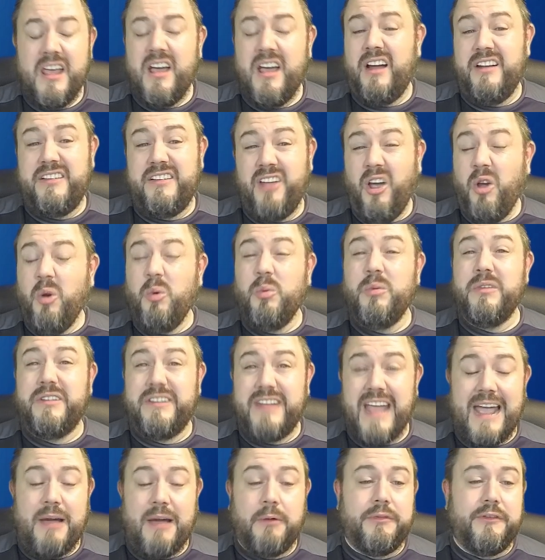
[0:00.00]
I don't
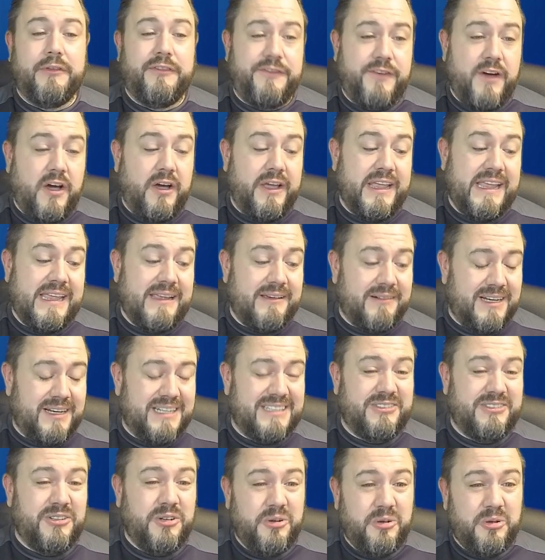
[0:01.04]
doubt the fight. I
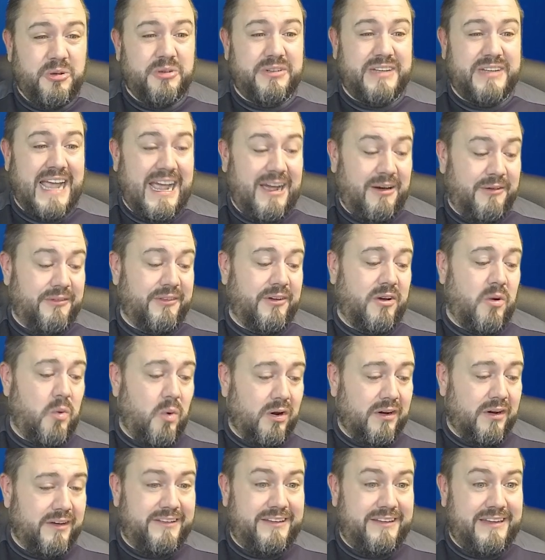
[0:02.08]
do doubt the
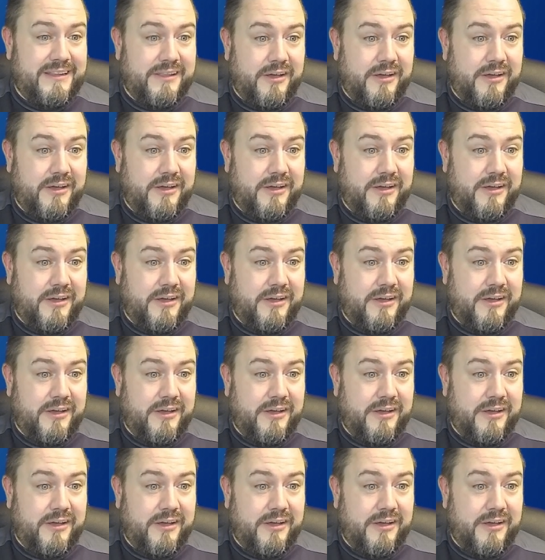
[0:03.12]
quality,